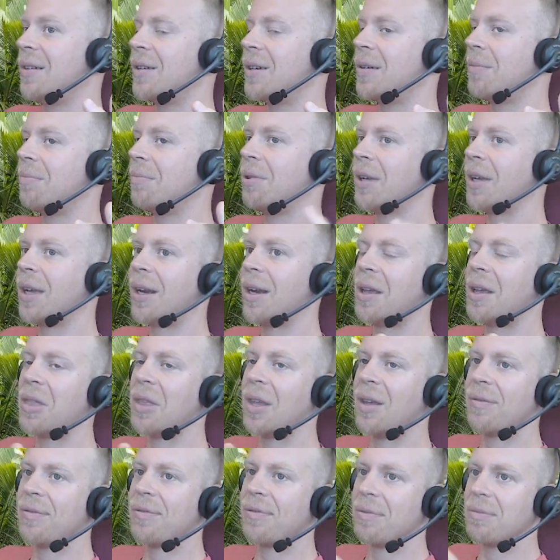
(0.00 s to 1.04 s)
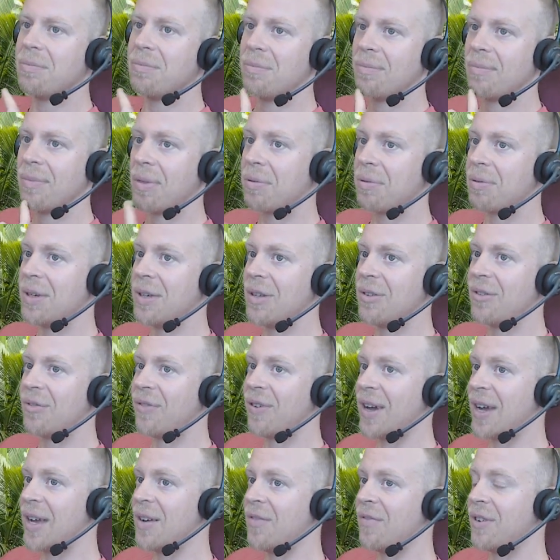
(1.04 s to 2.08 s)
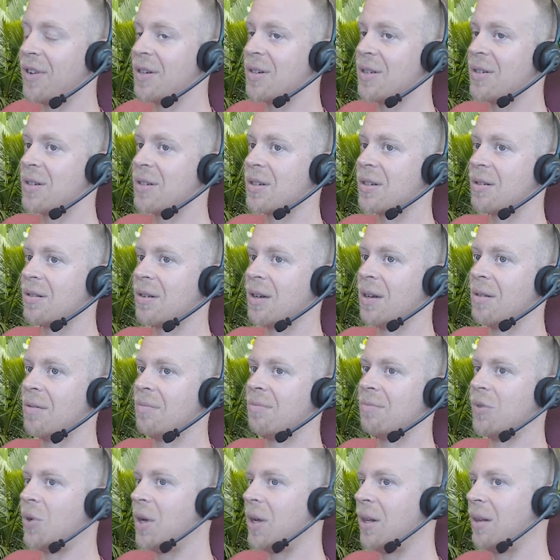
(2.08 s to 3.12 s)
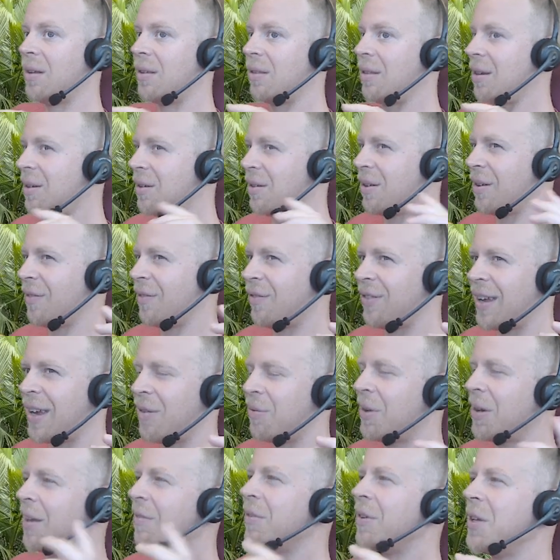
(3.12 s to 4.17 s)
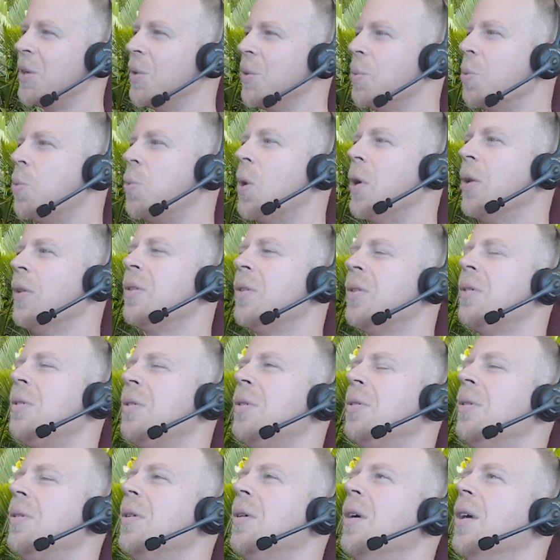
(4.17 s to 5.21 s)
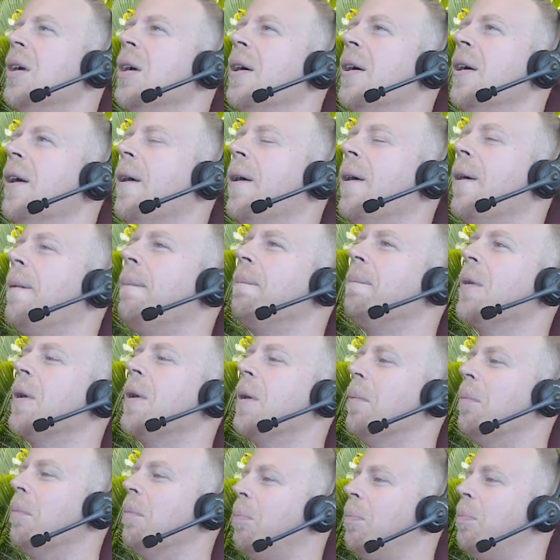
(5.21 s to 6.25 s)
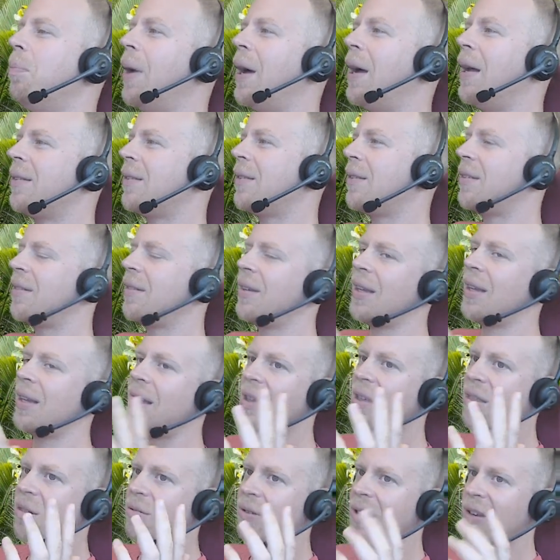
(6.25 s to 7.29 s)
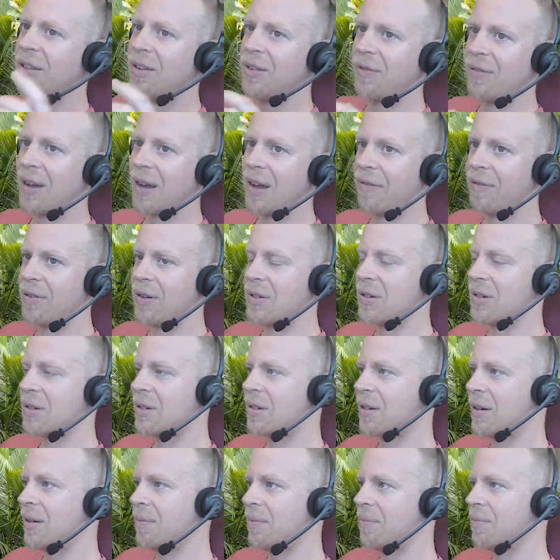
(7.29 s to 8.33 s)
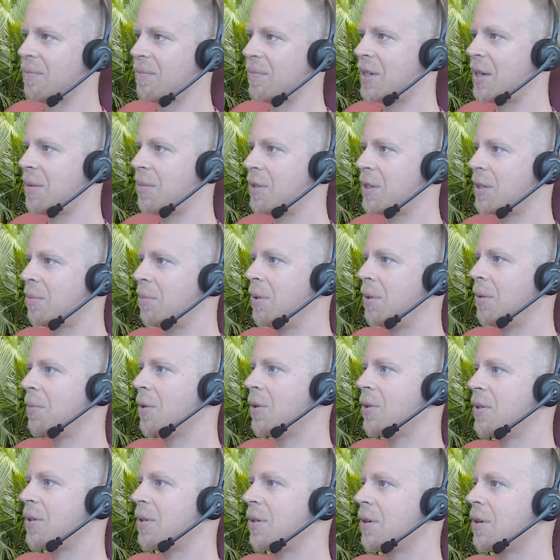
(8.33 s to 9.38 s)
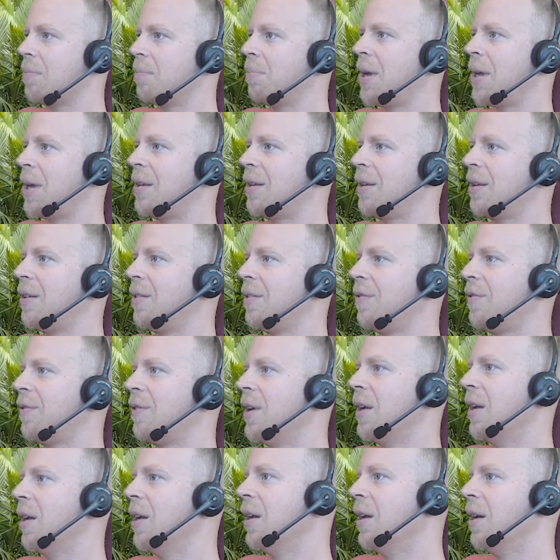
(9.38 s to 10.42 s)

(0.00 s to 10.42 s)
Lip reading: You can bring anything from 3 to 5 inch. Well, I think you can fly whatever you want to. But yeah, 3 to 5 inch seems to be most competitive.